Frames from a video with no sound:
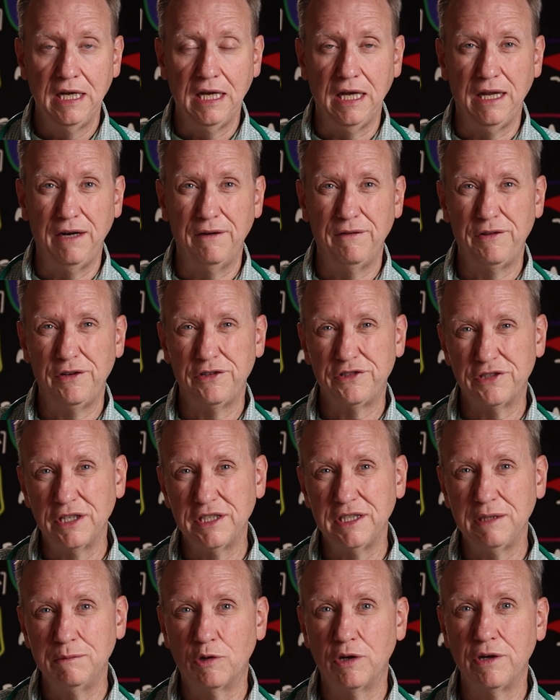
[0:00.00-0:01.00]
And if they're
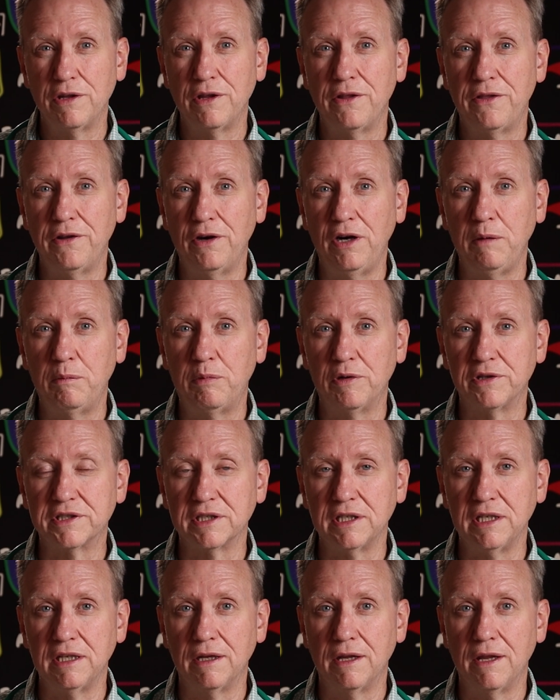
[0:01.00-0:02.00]
shunting more than
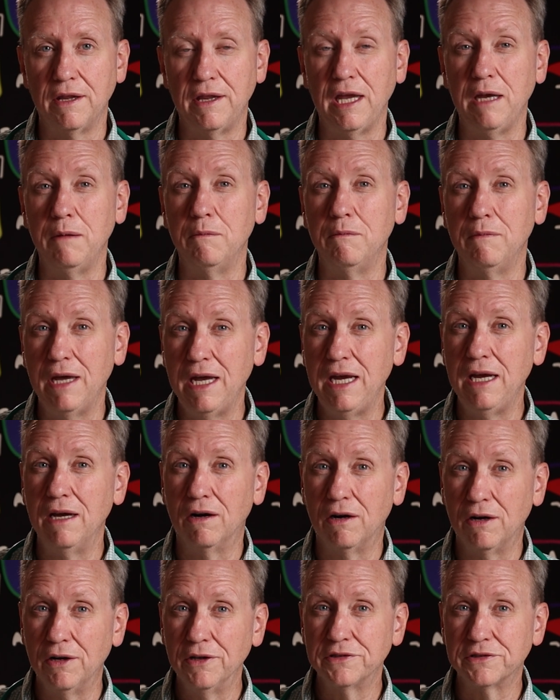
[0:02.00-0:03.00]
30%, they may
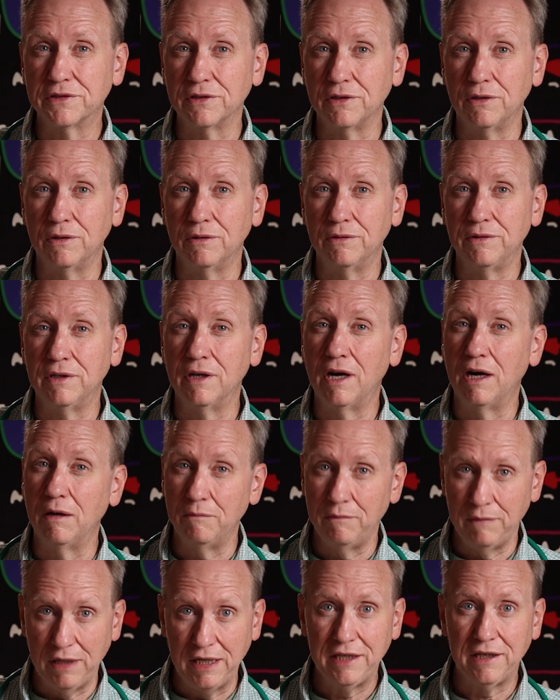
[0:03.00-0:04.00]
also
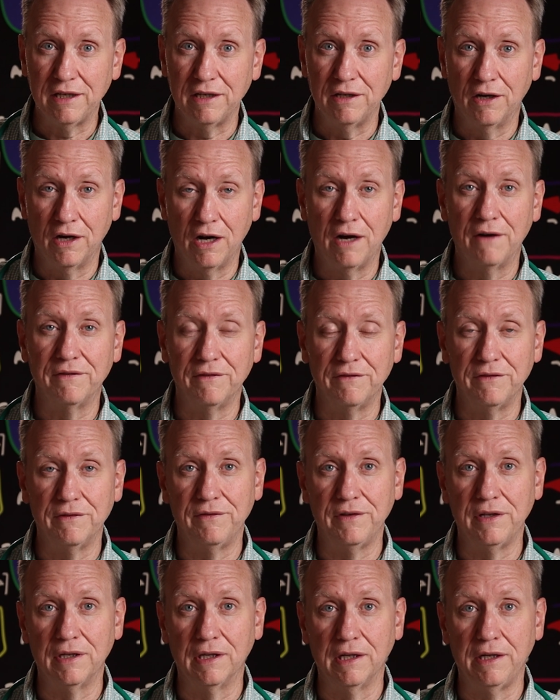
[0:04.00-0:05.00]
not make it off of the
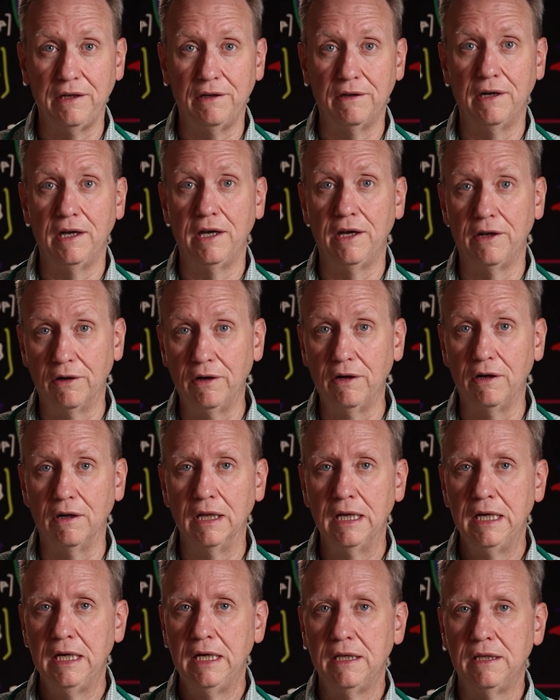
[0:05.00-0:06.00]
ventilator at
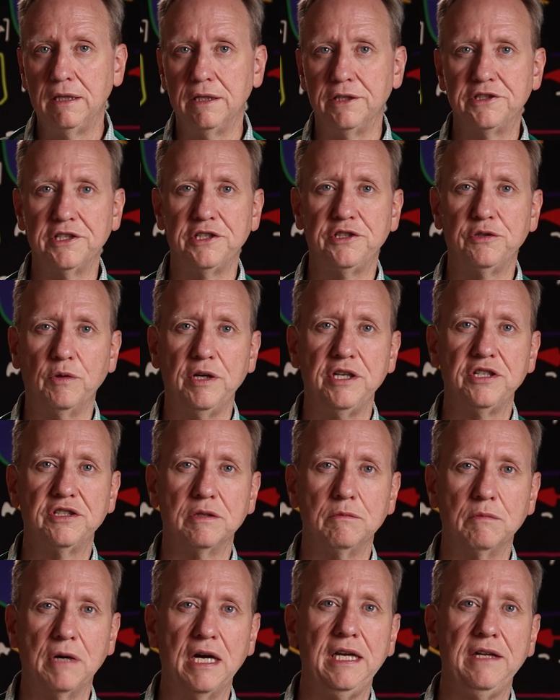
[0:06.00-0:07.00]
all. The
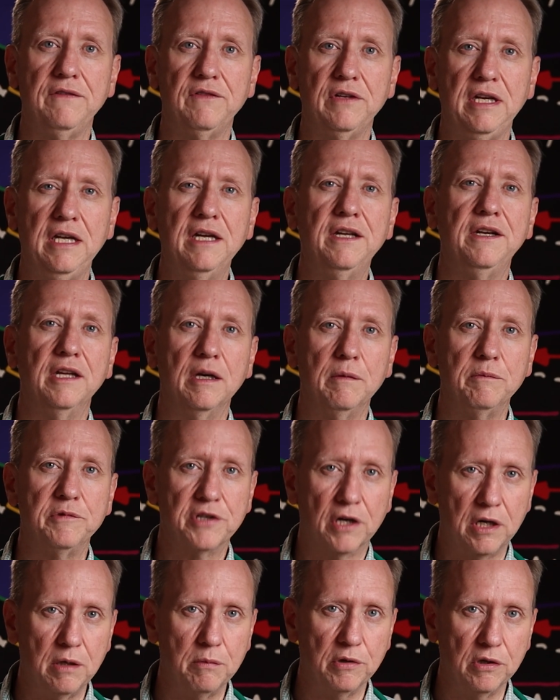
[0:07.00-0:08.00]
situation might even end up
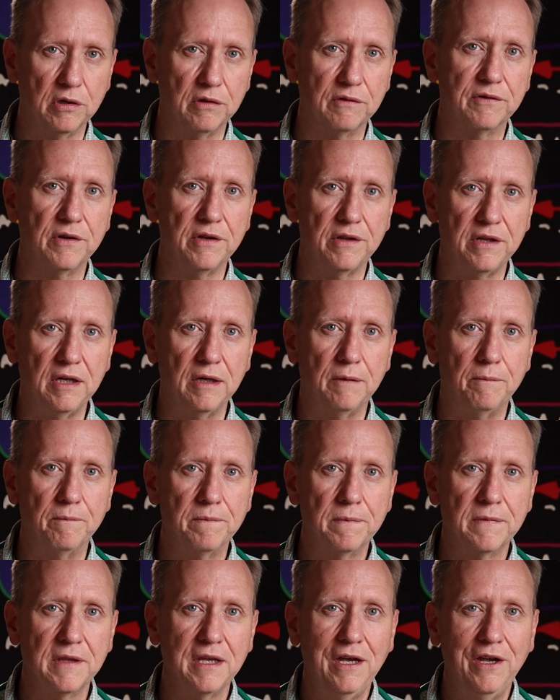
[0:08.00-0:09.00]
terminal for them.
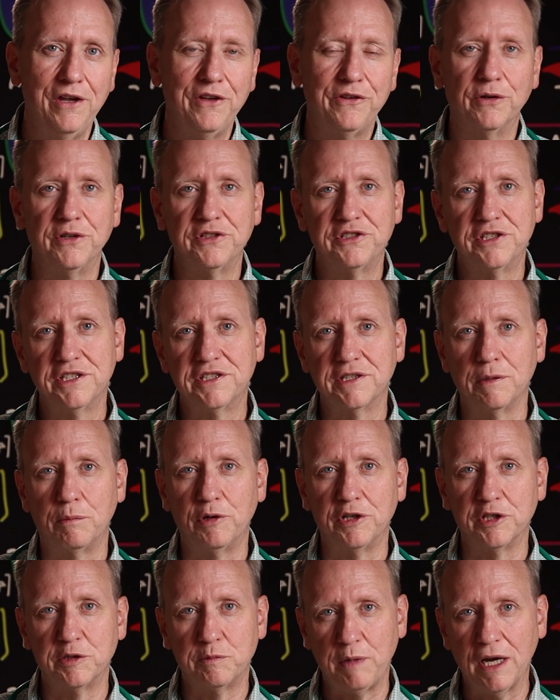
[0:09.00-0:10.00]
So it's just a
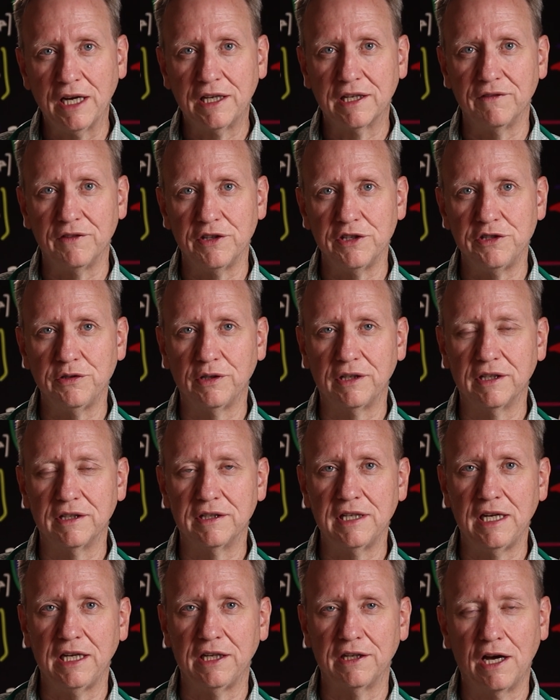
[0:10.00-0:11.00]
perspective that you can
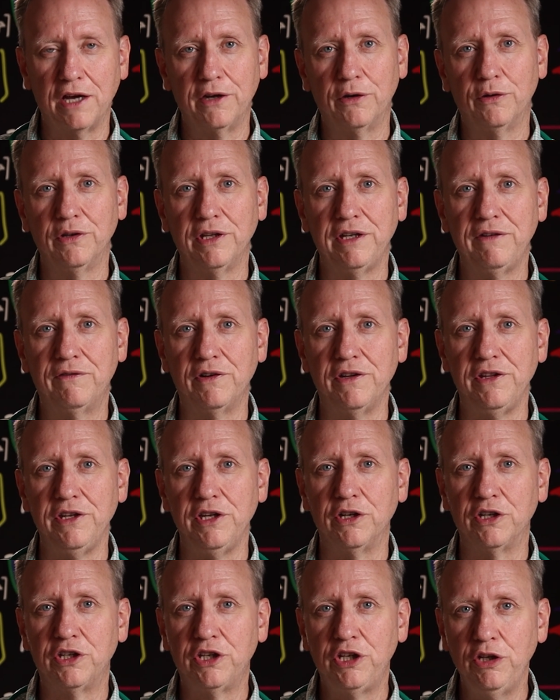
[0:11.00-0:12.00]
take not only for
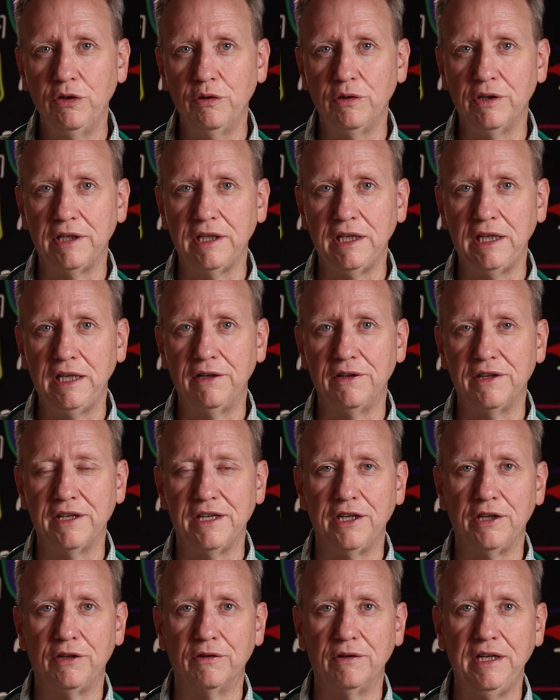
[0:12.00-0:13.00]
the acuity, the
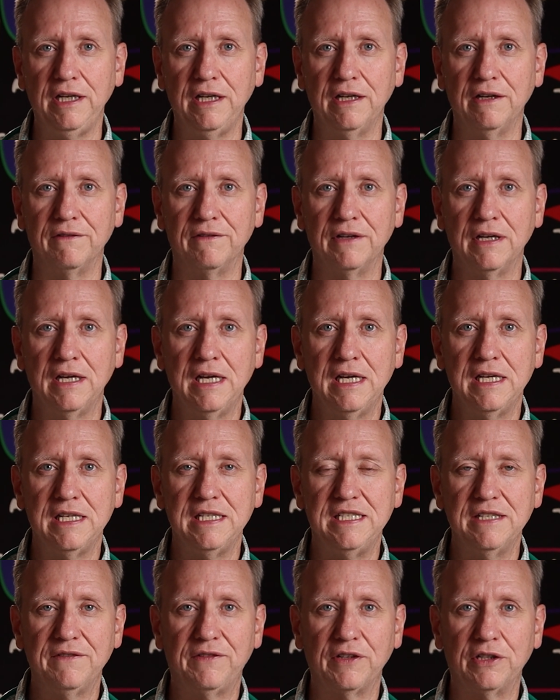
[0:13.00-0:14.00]
degree of
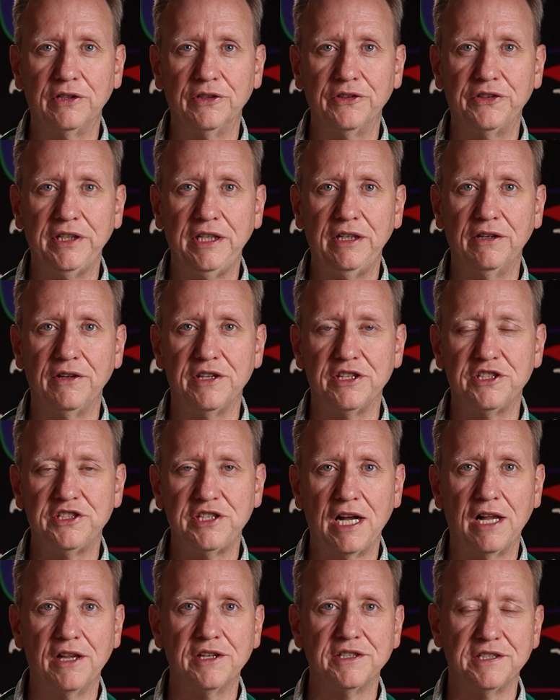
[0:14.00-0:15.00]
difficulty or the
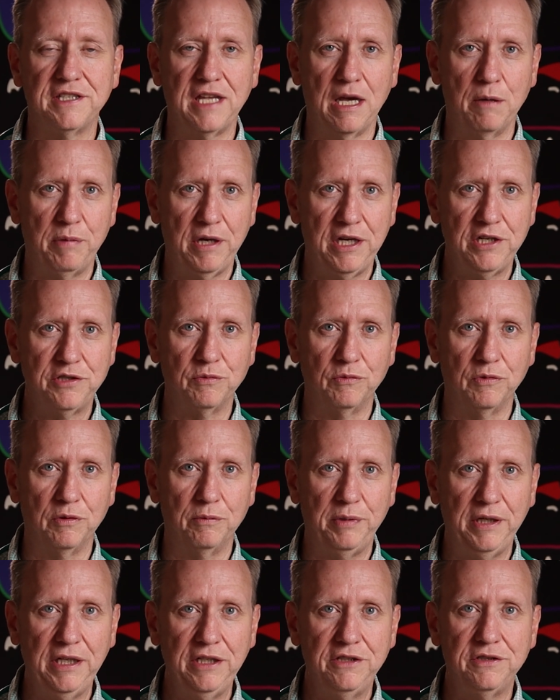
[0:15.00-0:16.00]
challenge that that patient will
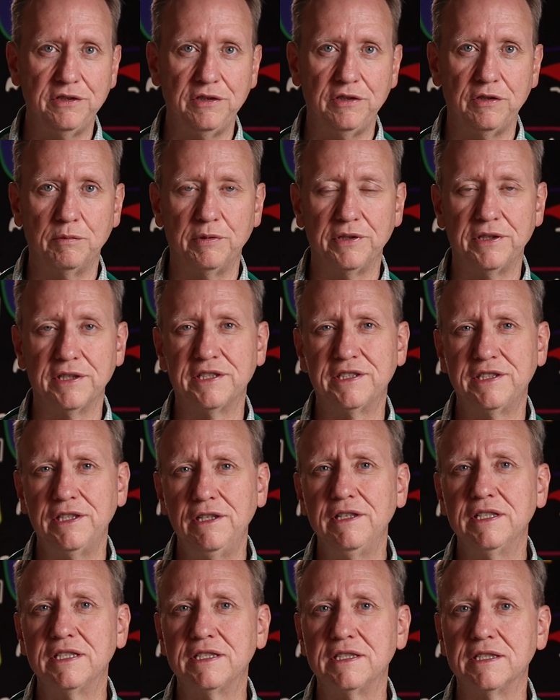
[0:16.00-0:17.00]
be to you, but the
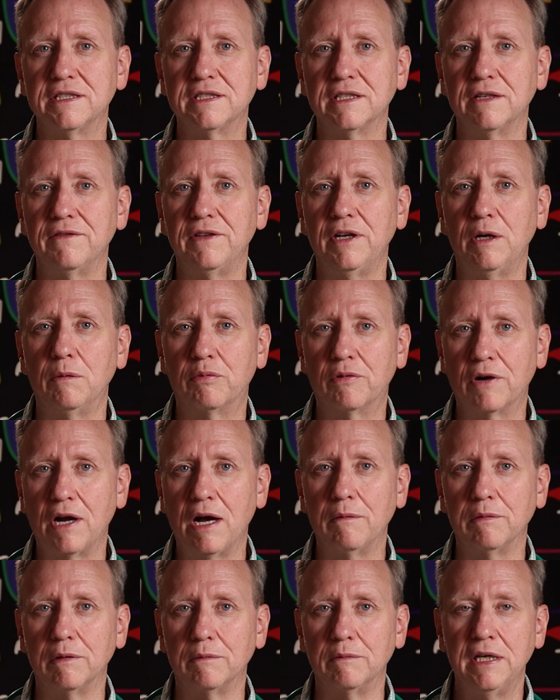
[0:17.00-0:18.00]
seriousness of their
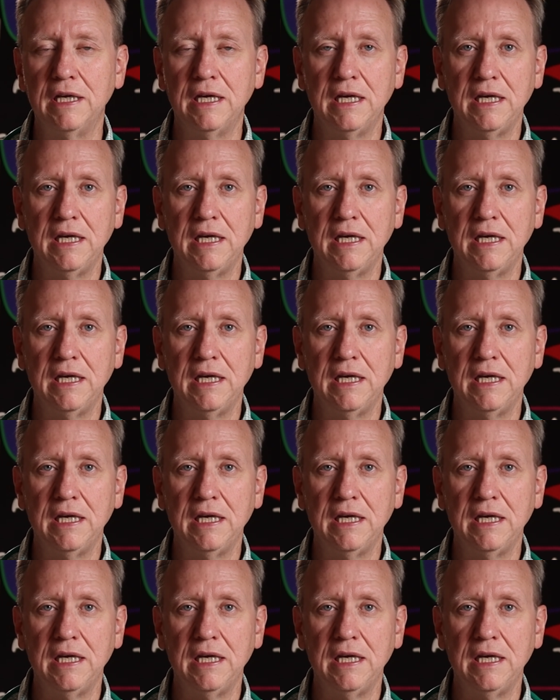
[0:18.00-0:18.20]
problem